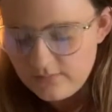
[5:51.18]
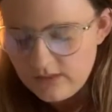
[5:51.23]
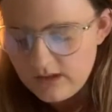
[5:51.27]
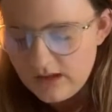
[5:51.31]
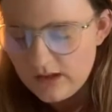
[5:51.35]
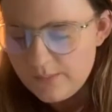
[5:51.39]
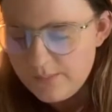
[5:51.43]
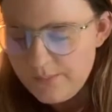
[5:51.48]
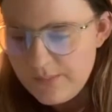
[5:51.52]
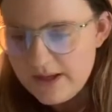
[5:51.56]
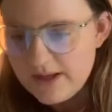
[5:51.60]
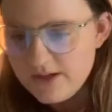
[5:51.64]

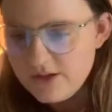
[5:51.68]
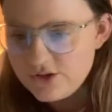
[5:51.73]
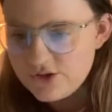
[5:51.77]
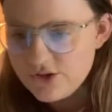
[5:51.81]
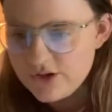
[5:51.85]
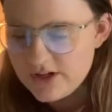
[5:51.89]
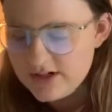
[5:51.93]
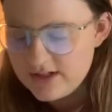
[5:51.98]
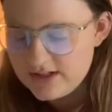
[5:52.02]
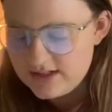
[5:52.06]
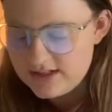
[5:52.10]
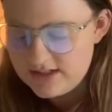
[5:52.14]

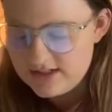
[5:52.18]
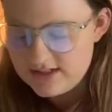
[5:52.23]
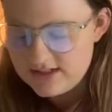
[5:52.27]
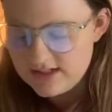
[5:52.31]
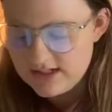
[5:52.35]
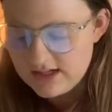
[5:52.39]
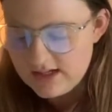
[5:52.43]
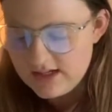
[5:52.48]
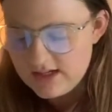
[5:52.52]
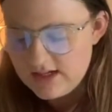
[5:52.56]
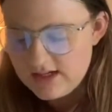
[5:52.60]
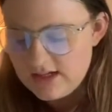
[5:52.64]
Pinterest.
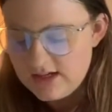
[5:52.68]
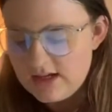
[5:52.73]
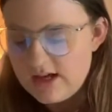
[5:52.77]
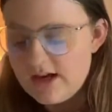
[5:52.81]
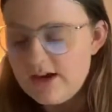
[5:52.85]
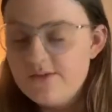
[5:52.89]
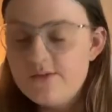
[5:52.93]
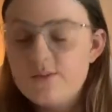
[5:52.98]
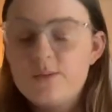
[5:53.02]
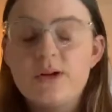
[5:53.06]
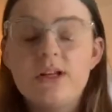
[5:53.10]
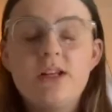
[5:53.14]

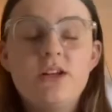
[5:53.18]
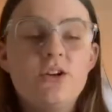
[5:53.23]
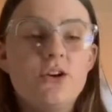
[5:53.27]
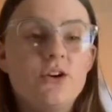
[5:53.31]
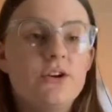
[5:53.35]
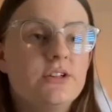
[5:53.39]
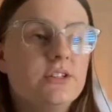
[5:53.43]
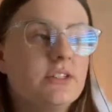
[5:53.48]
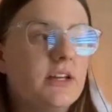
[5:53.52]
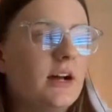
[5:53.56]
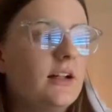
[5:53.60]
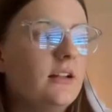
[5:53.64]
Everybody
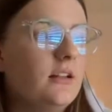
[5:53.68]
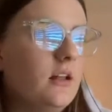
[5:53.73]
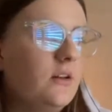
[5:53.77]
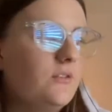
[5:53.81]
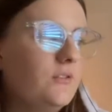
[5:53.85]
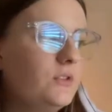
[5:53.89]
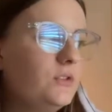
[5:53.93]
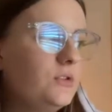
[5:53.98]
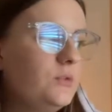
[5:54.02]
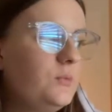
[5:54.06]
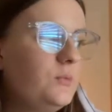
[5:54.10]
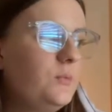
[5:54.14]
knows I love a
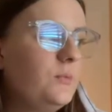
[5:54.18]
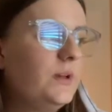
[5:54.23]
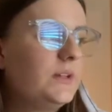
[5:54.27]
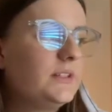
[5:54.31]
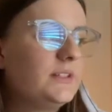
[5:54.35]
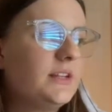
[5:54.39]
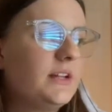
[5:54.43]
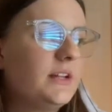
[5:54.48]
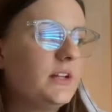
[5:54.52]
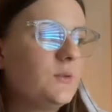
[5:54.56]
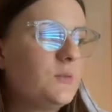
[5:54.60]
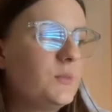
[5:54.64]
good
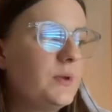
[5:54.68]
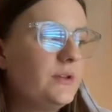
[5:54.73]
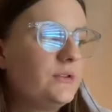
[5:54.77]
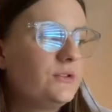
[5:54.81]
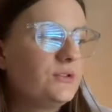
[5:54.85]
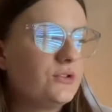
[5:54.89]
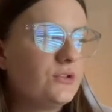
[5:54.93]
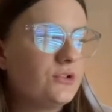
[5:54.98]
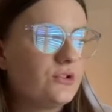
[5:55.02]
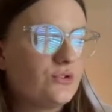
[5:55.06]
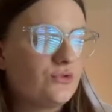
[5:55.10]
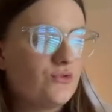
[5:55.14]
aesthetic
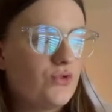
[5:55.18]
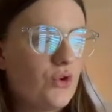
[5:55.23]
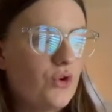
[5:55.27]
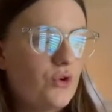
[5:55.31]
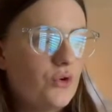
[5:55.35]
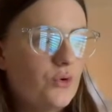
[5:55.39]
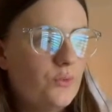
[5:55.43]
Pinterest scroll.